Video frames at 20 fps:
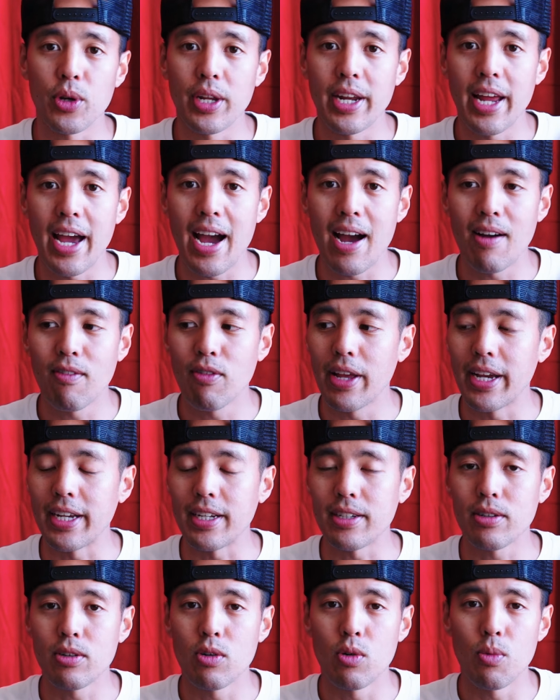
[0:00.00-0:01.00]
gonna have like
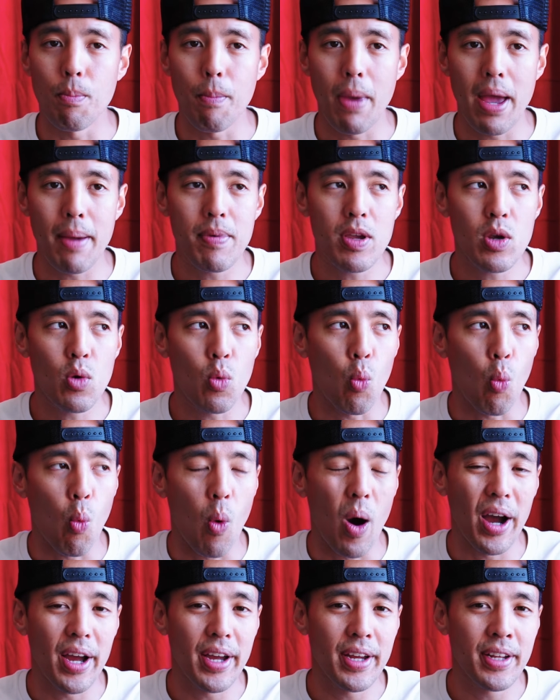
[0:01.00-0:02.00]
maybe
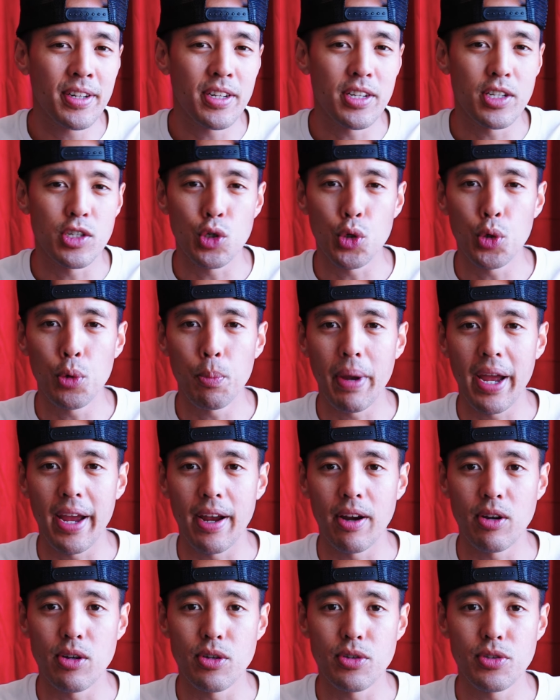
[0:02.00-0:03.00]
1 to 2
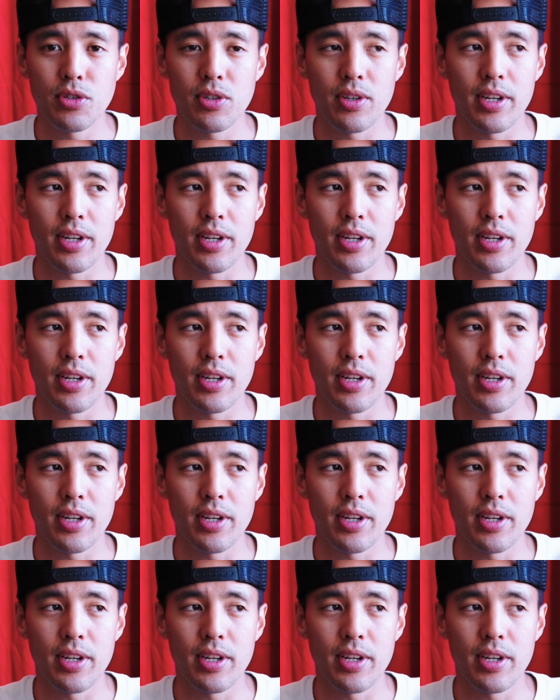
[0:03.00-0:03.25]
pairs